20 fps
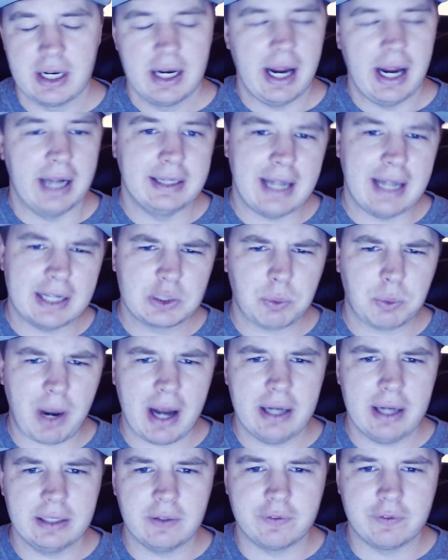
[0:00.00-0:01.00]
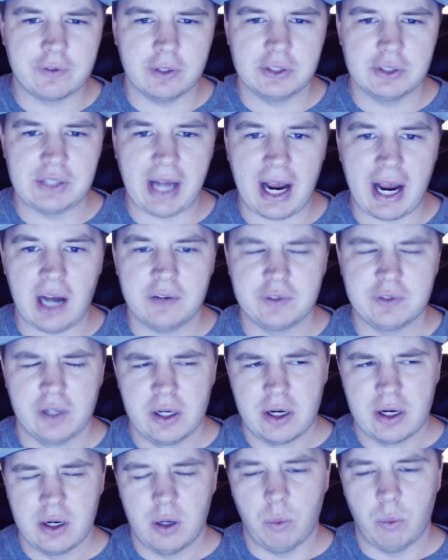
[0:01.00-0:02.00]
And that's why in the first half,
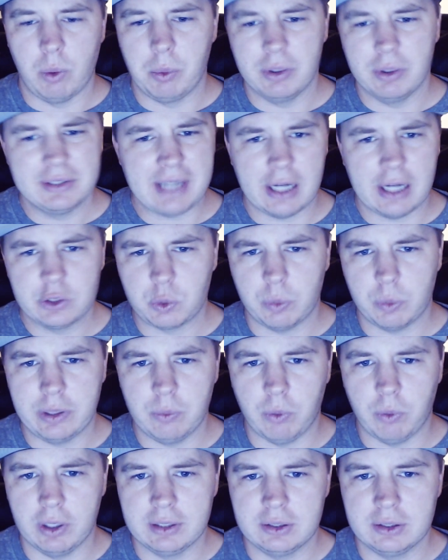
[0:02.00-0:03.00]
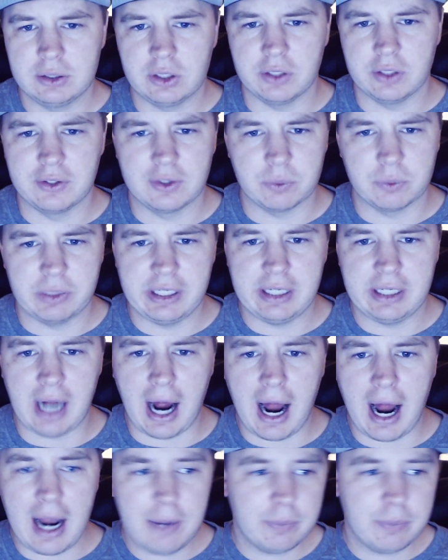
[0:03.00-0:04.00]
when we were down 21-3,
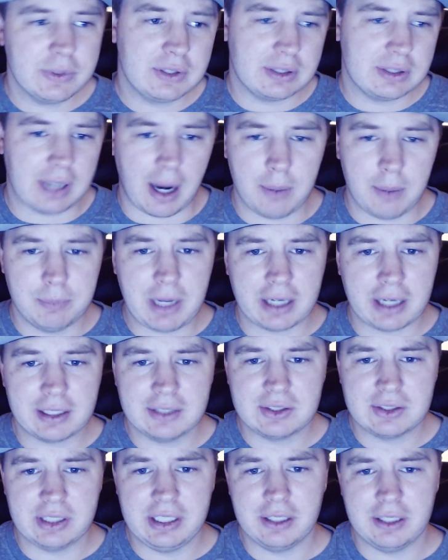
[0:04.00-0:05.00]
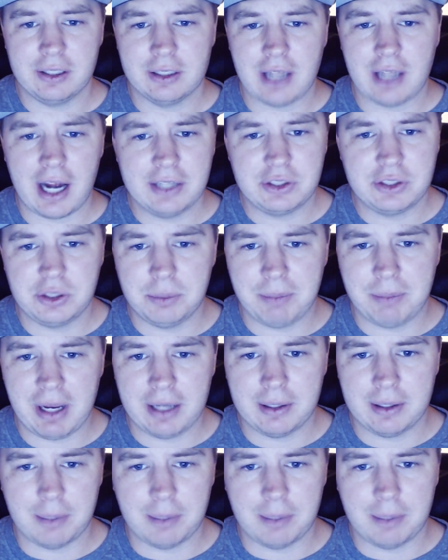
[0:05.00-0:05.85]
I'm not going to sit here and lie to you, man.